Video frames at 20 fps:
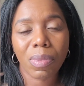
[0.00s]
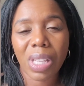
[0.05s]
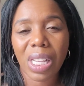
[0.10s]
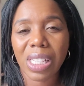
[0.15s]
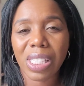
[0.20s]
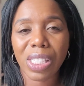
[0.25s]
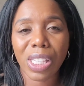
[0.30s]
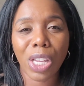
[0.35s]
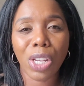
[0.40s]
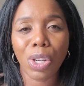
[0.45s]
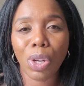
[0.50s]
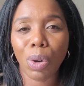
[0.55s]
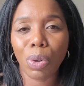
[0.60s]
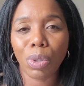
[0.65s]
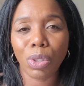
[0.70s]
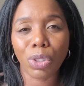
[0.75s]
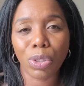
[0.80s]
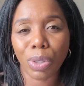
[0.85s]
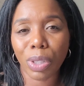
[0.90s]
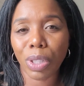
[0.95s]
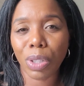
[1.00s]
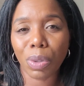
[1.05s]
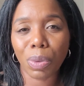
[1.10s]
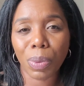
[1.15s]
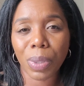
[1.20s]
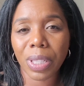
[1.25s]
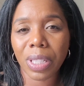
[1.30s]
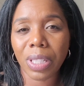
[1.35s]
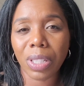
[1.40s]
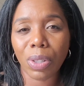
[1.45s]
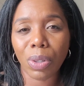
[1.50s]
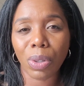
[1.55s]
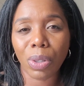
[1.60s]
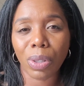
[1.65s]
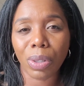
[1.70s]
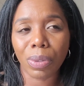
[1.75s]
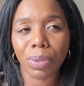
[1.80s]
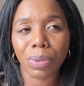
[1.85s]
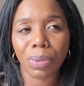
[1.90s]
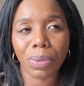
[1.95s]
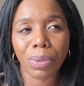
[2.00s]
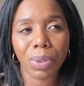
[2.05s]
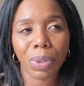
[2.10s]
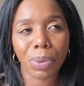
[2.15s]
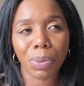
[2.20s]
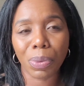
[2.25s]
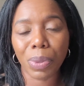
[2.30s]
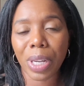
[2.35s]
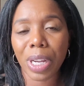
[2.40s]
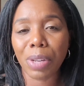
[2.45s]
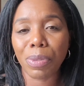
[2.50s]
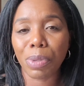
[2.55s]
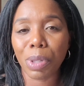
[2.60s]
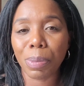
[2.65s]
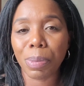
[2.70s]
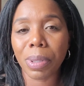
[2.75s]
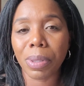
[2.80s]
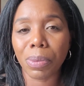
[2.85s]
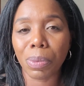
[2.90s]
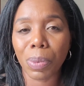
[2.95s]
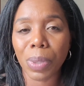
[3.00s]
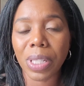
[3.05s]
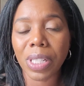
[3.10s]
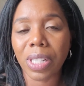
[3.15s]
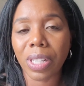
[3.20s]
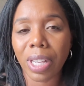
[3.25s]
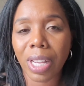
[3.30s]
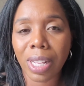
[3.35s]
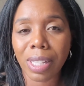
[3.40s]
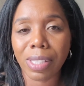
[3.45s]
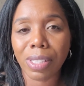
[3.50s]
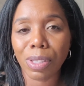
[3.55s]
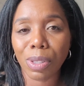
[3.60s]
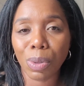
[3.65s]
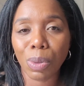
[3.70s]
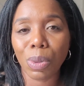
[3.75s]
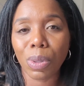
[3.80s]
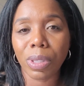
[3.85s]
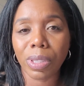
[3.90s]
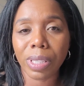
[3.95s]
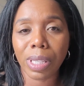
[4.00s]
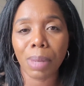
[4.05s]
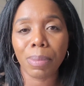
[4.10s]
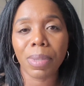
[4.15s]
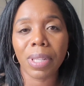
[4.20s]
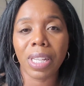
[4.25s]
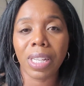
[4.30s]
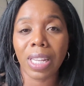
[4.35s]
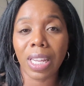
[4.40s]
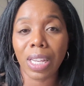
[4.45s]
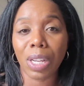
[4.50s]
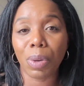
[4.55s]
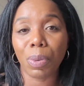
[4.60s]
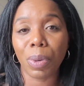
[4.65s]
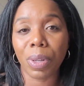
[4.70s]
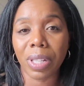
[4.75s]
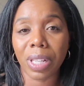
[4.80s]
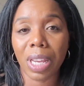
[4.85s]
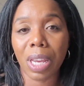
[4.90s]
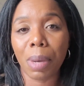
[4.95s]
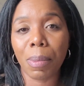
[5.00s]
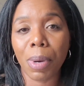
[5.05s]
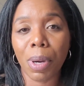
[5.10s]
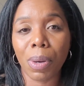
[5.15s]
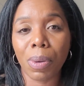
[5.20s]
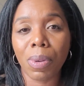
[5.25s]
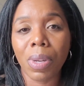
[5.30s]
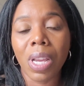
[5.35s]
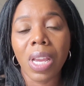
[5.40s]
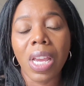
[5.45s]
Say No to Drug Week or the red ribbon week at school or something, and they could wear camo.